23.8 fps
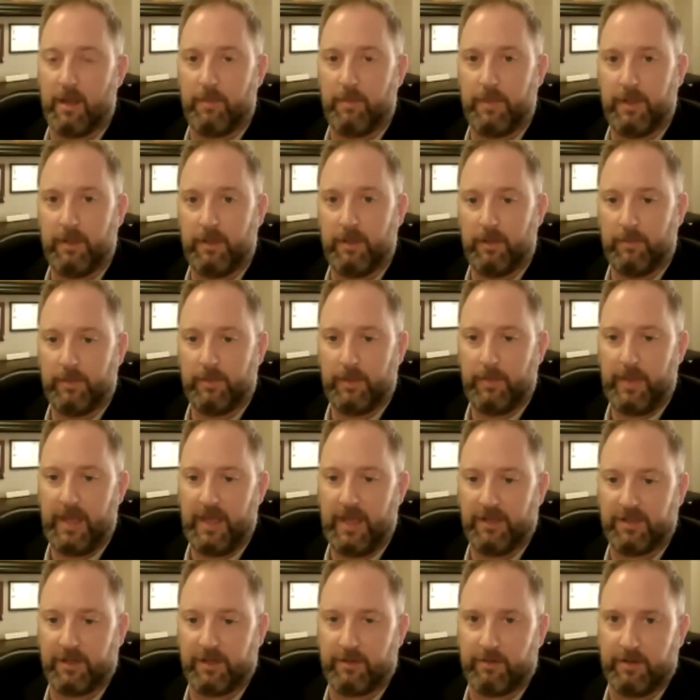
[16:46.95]
I mean, let me
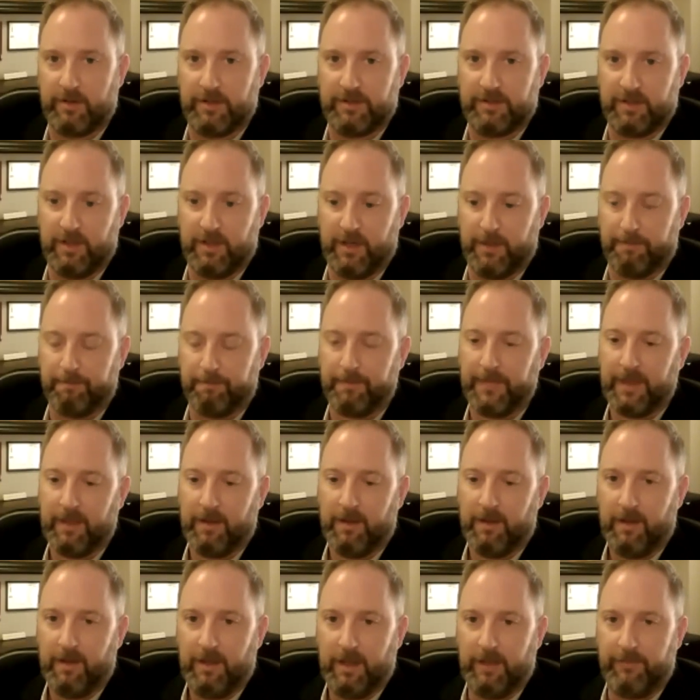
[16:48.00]
ask you, Chris, have
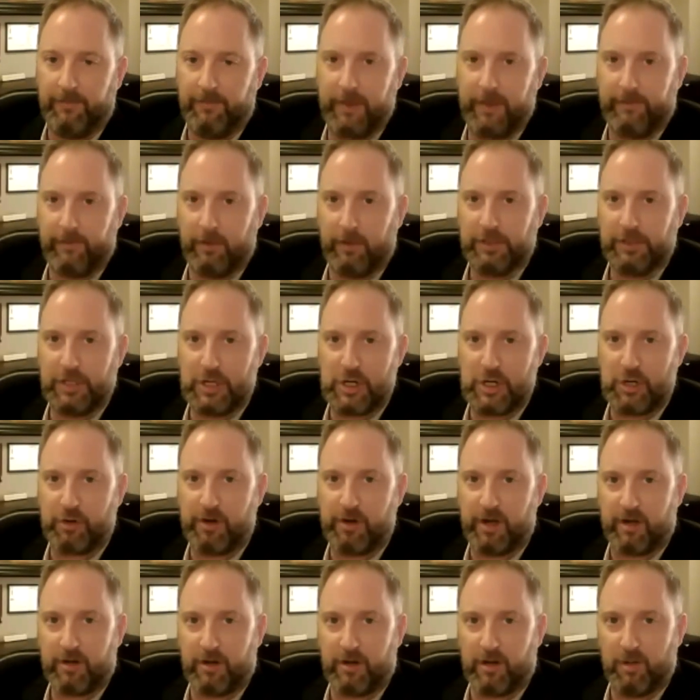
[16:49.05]
you ever looked at your
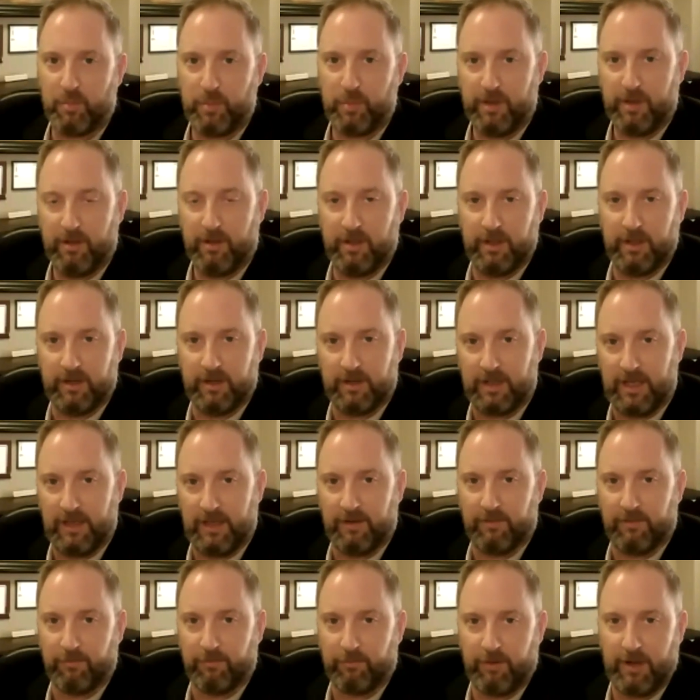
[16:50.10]
credit card bill
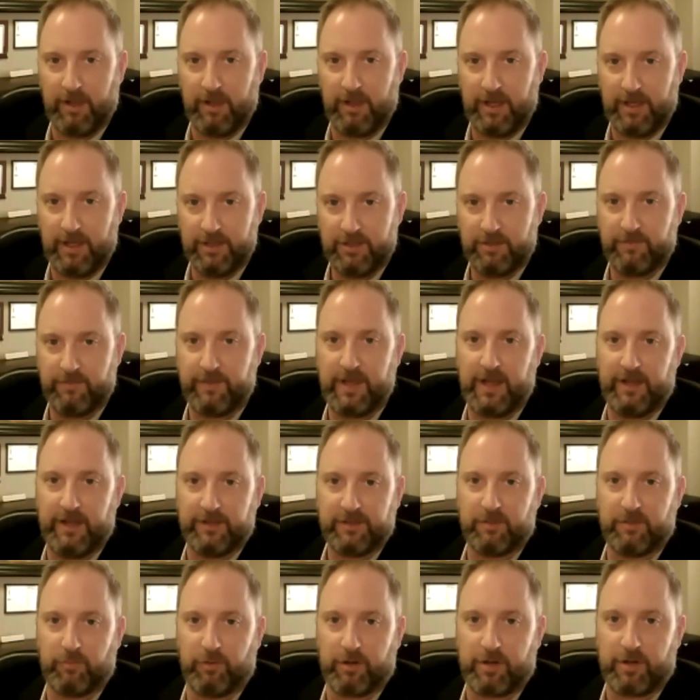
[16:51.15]
and realized you've got
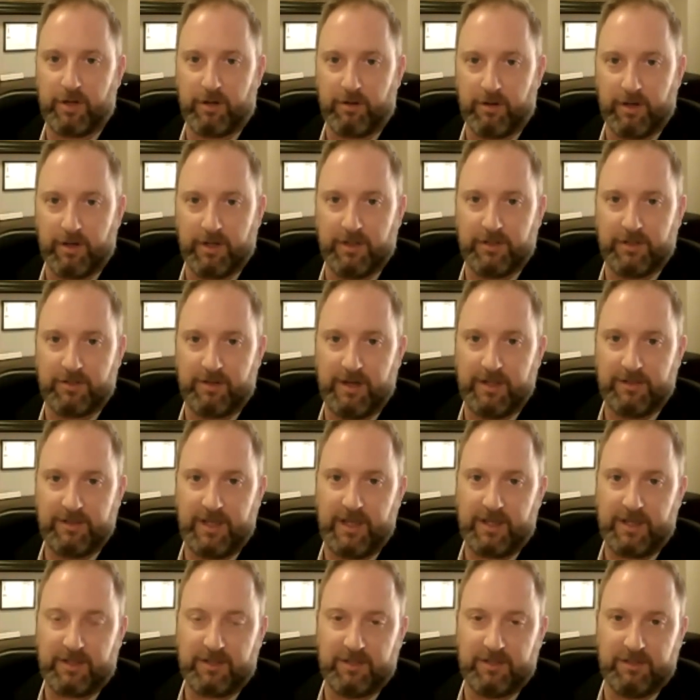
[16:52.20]
some recurring
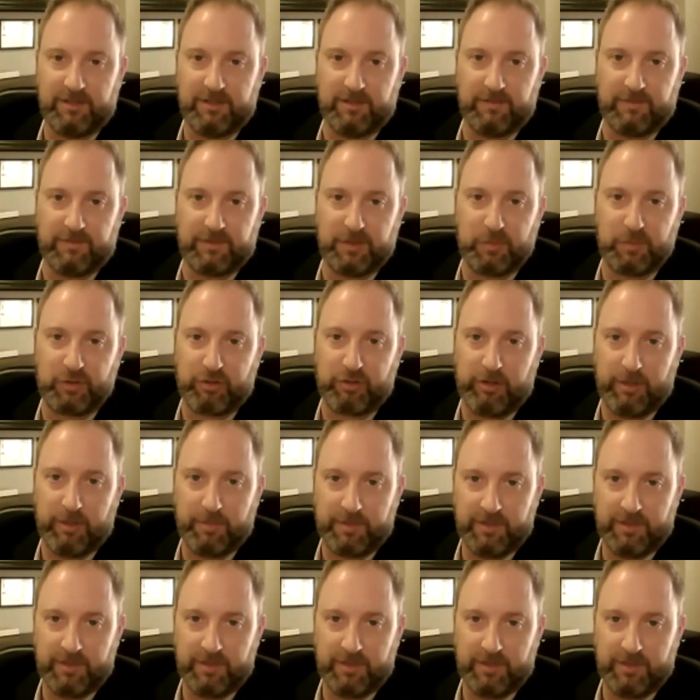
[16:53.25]
transactions of
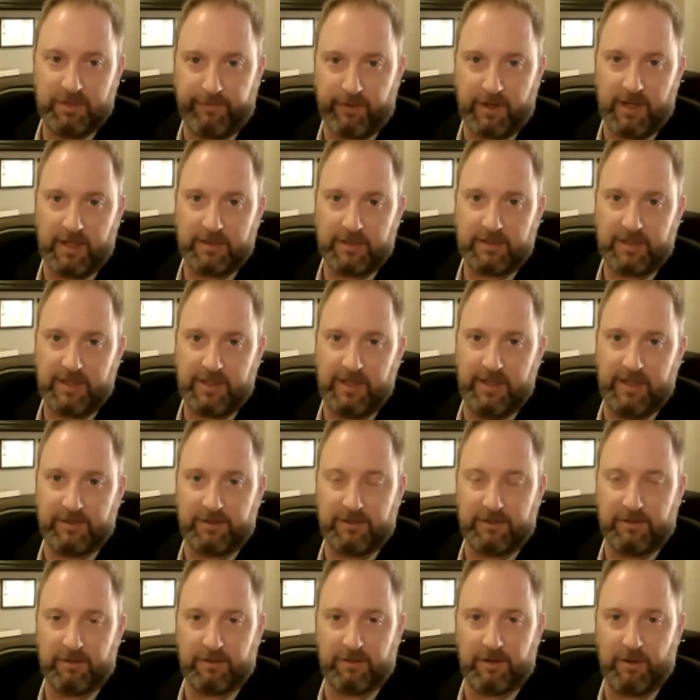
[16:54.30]
subscriptions you forgot to
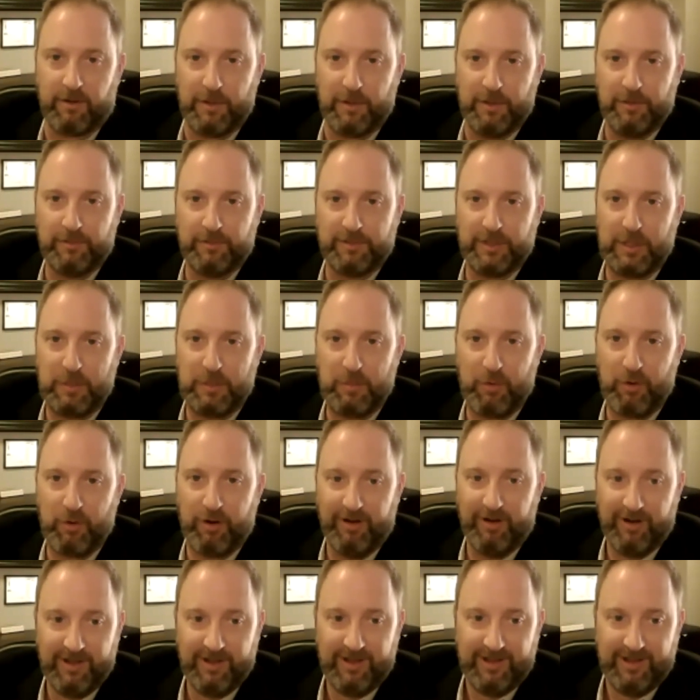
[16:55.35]
cancel or don't use anymore?